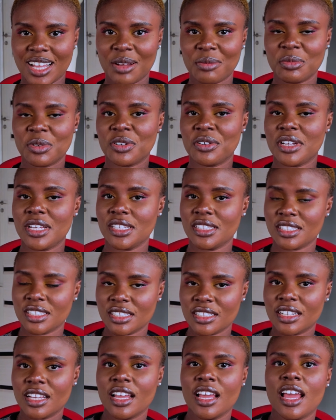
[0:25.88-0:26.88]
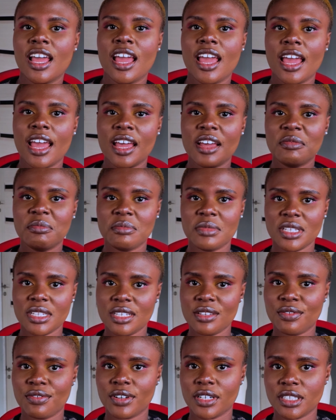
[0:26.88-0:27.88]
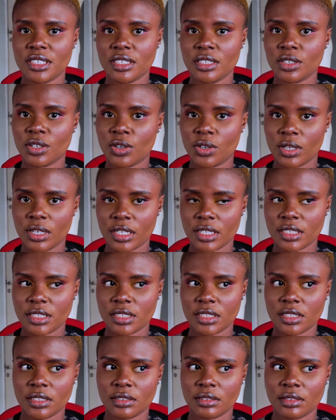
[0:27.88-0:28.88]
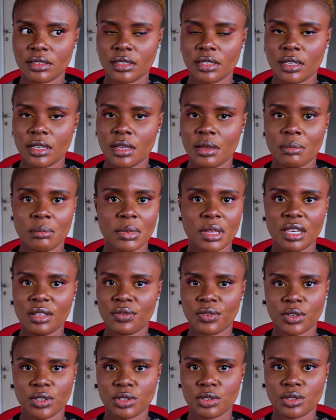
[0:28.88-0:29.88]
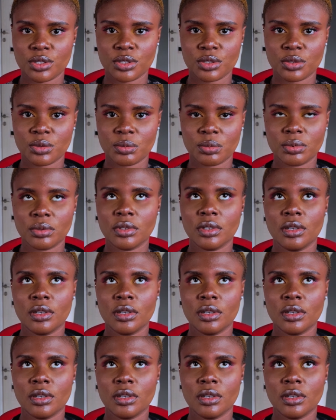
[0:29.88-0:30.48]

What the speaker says: I'm creating a mini fashion collection mainly for YouTube.